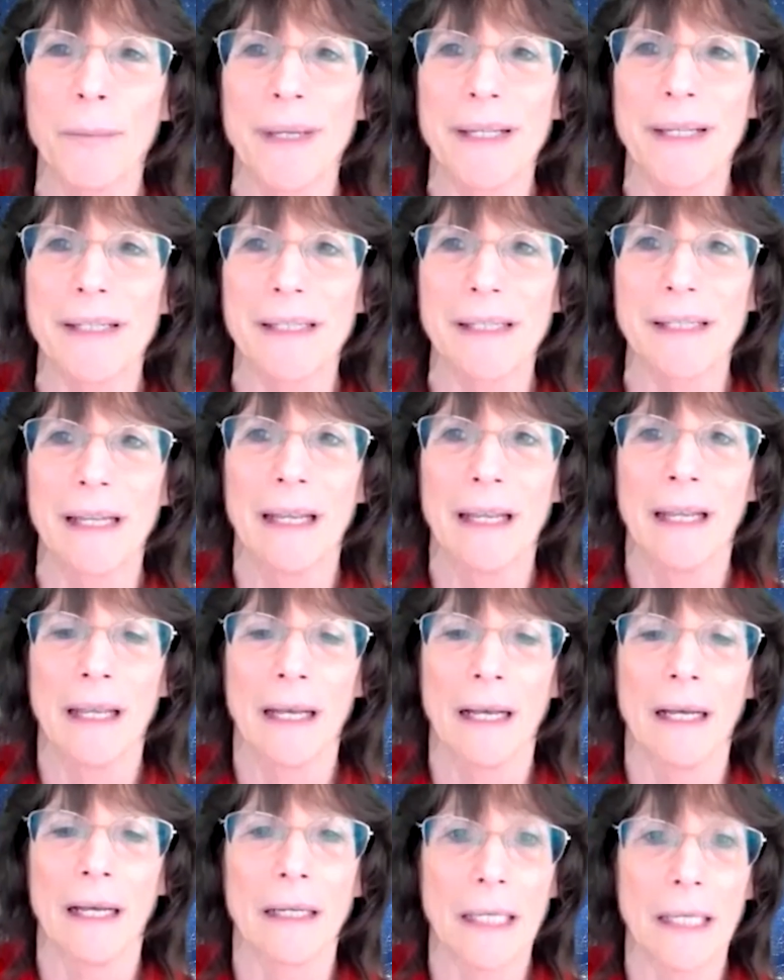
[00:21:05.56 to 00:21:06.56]
us
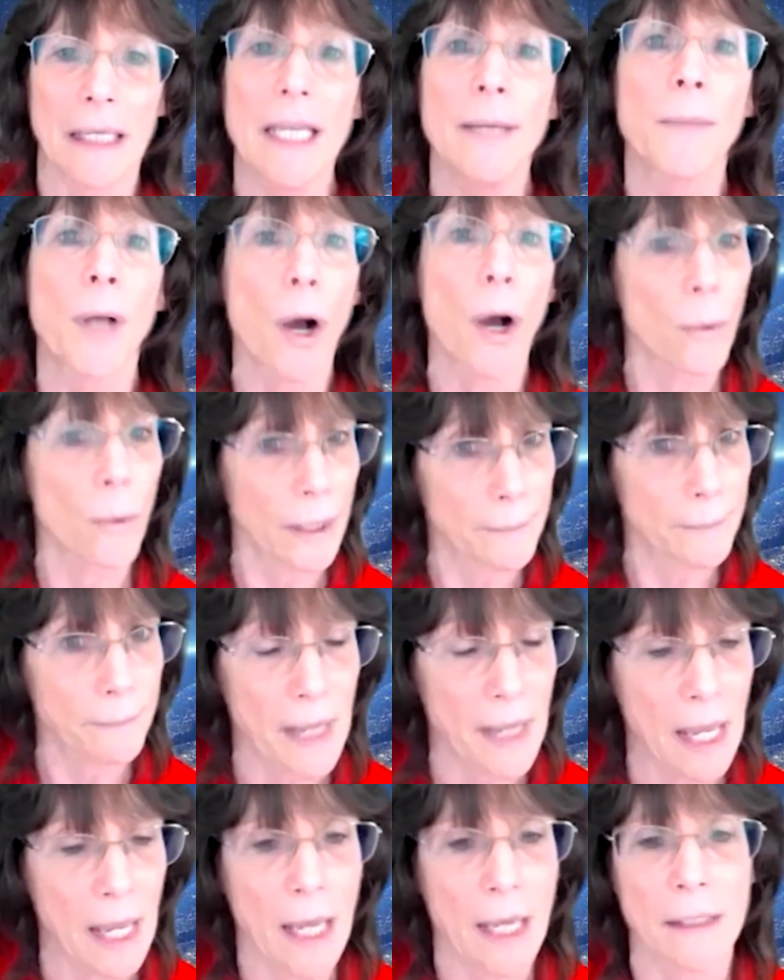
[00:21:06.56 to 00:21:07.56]
keep going
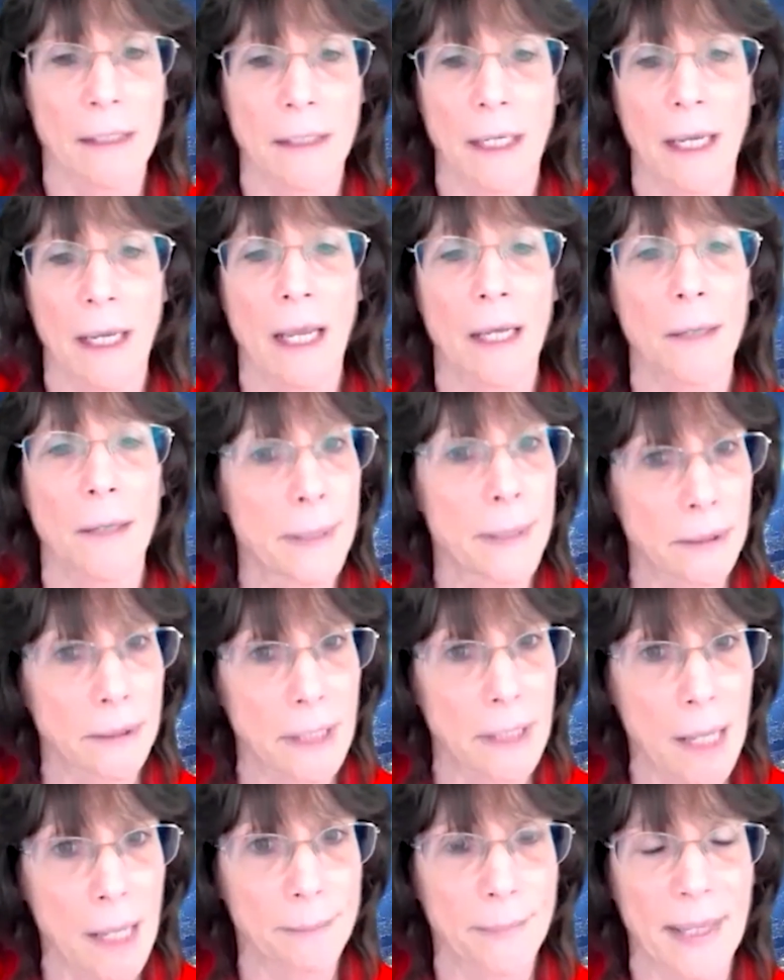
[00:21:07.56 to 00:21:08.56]
and build
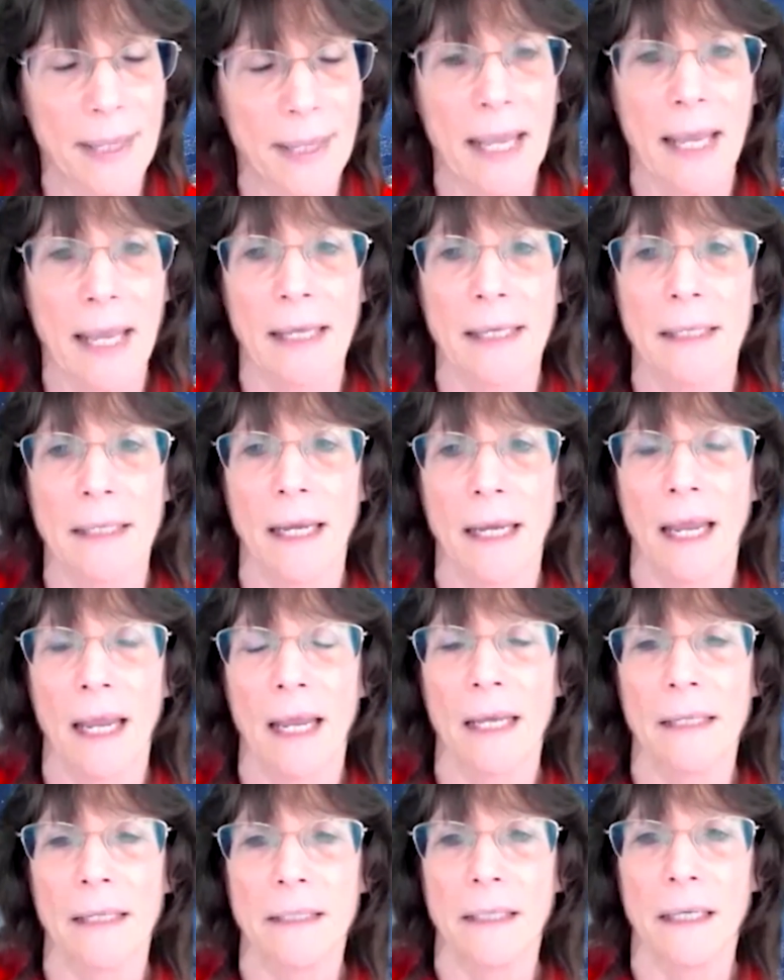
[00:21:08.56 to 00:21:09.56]
up and
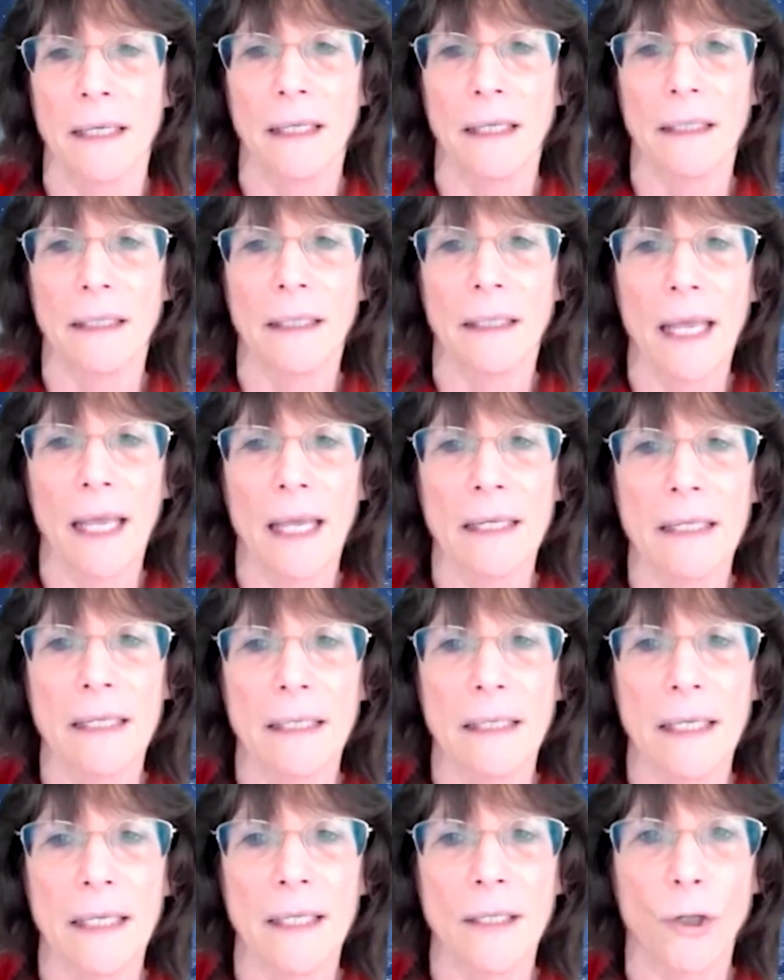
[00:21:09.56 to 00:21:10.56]

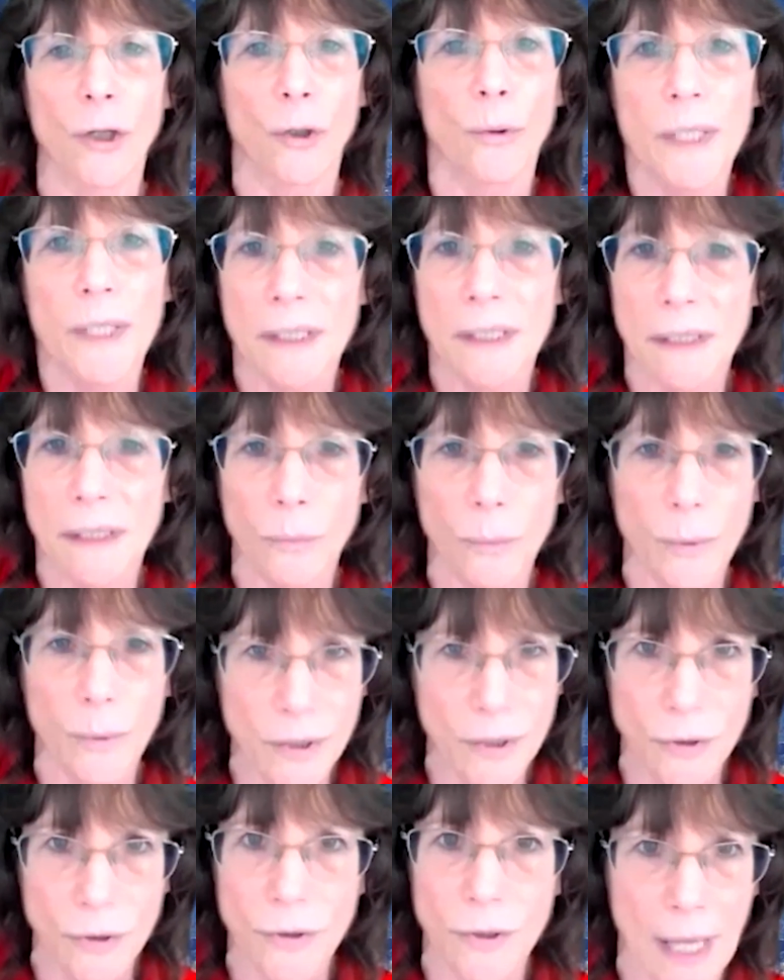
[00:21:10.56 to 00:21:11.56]
increase the
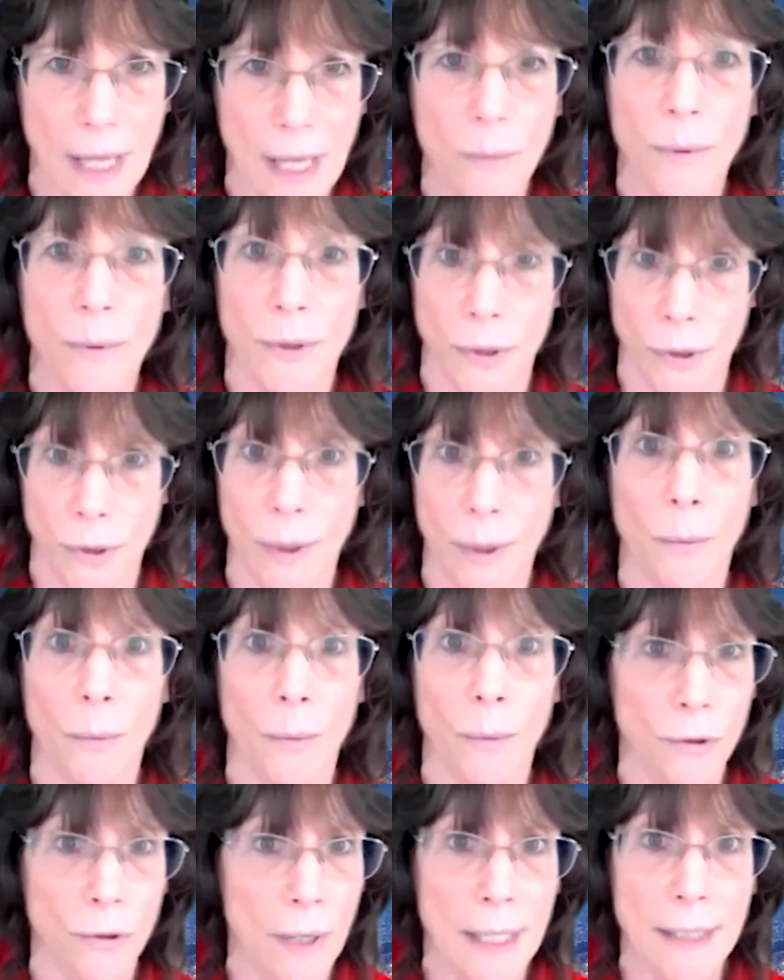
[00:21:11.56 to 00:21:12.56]
research that we're doing. We're
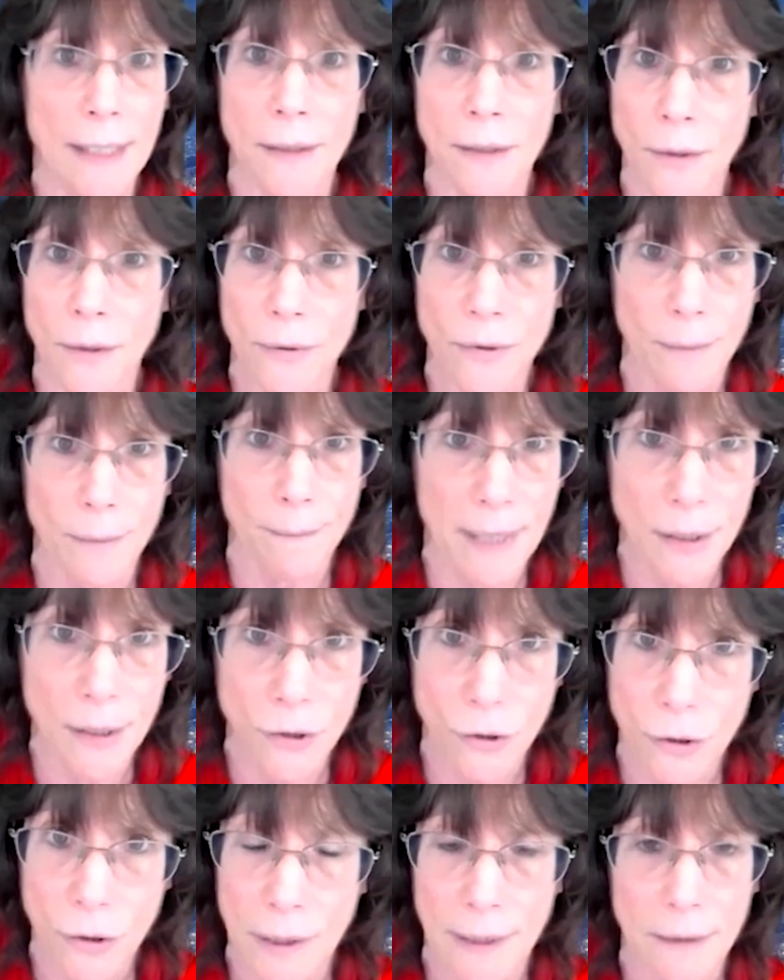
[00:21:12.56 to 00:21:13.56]
trying to do some
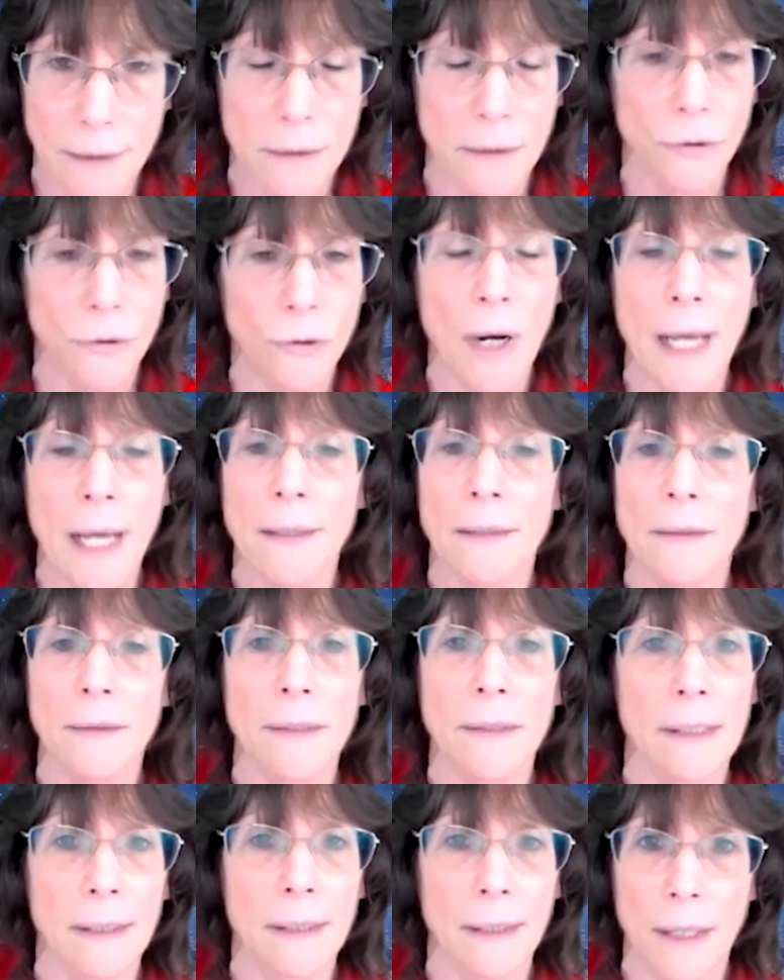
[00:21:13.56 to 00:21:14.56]
major clinical
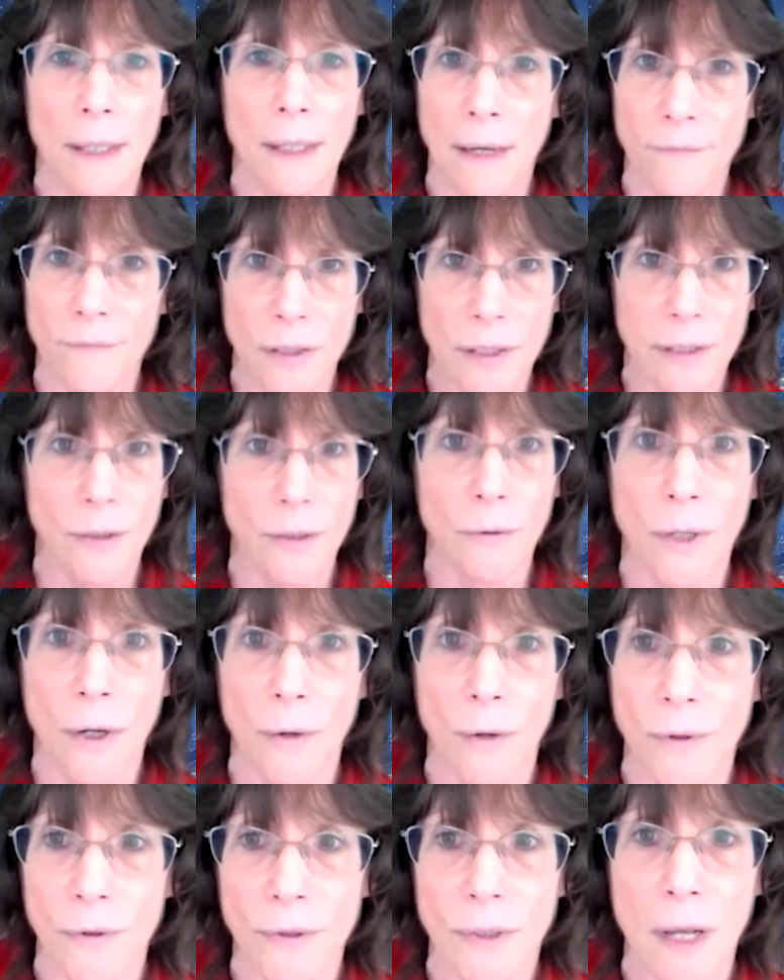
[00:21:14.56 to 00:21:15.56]
trials, and obviously,
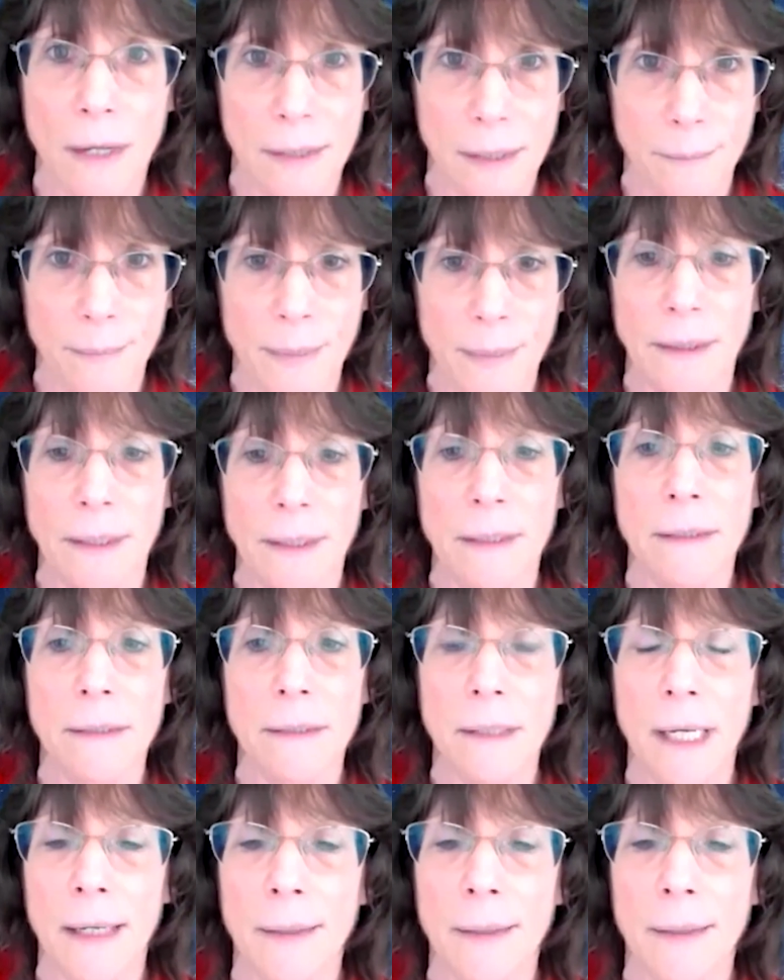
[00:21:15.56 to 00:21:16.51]
those cost millions.